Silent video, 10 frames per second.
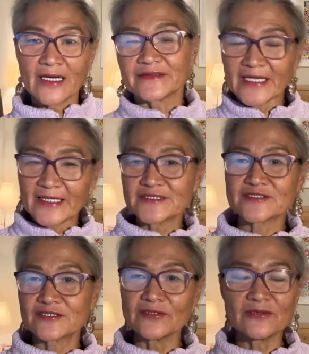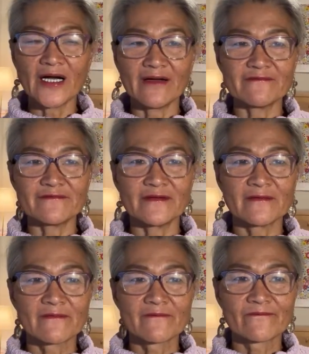I still have
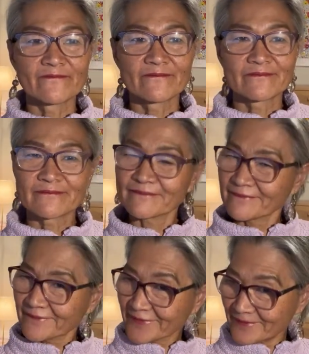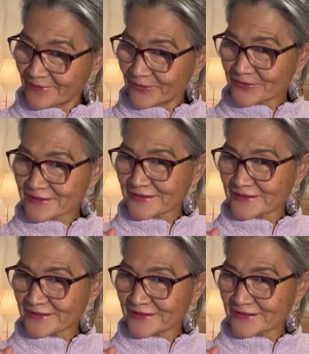the most